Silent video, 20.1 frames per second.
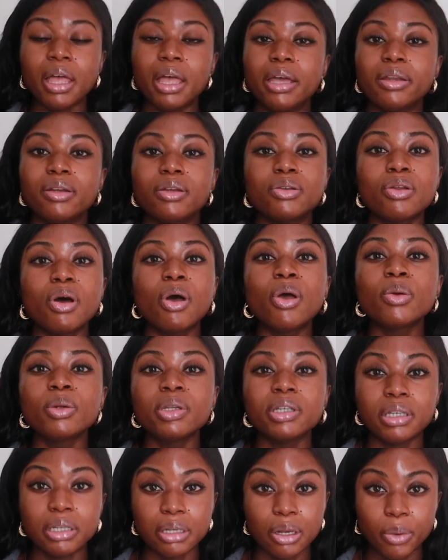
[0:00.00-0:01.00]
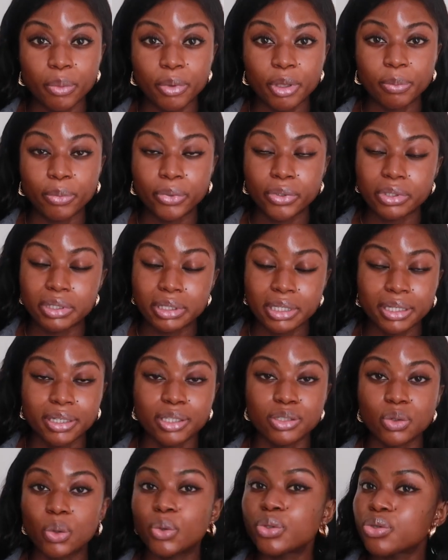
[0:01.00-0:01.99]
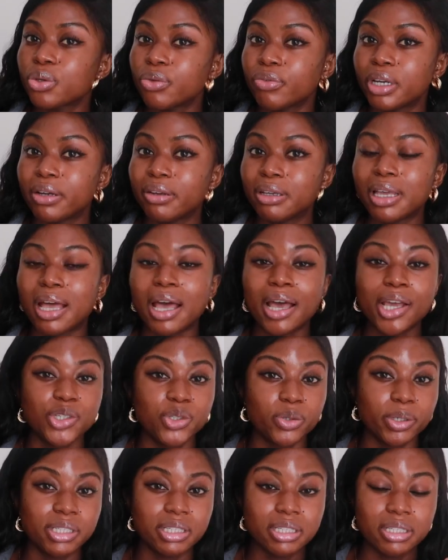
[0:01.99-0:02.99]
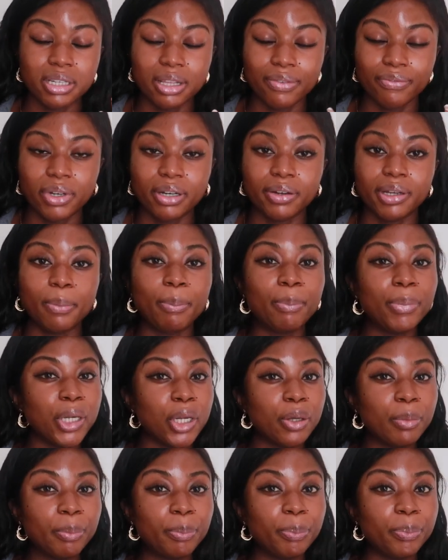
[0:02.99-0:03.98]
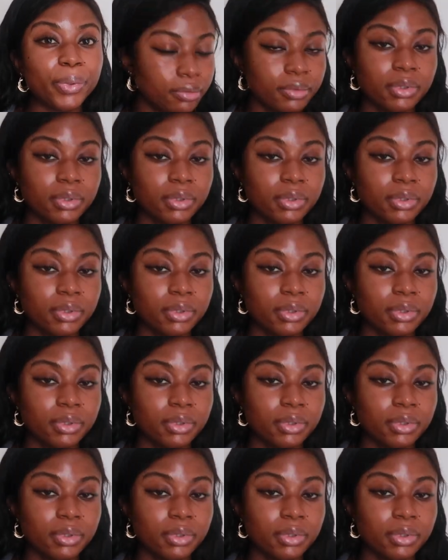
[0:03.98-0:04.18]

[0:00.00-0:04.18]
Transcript: and not only glowy, but your skin is also very hydrated and very plump.